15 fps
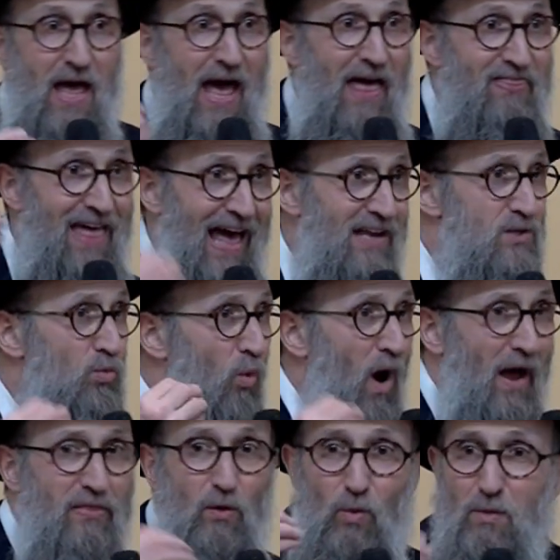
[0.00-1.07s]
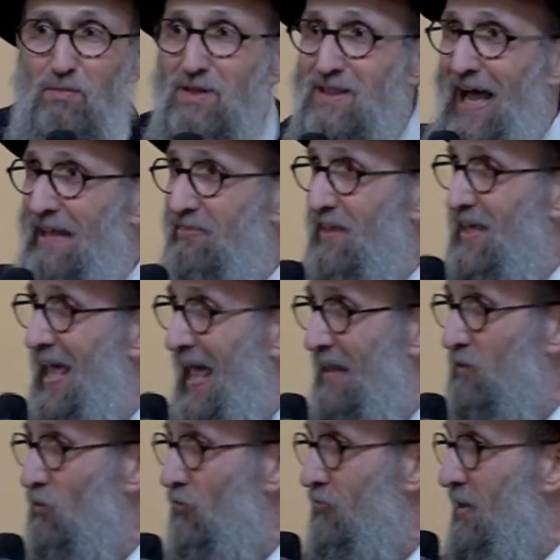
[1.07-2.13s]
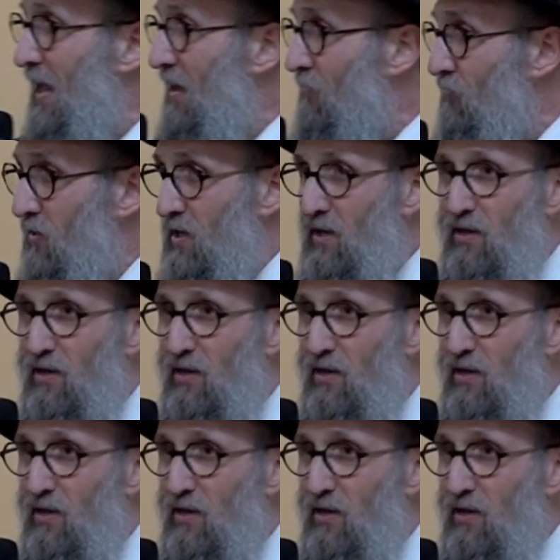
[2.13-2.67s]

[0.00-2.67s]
And that is why the women light the candles every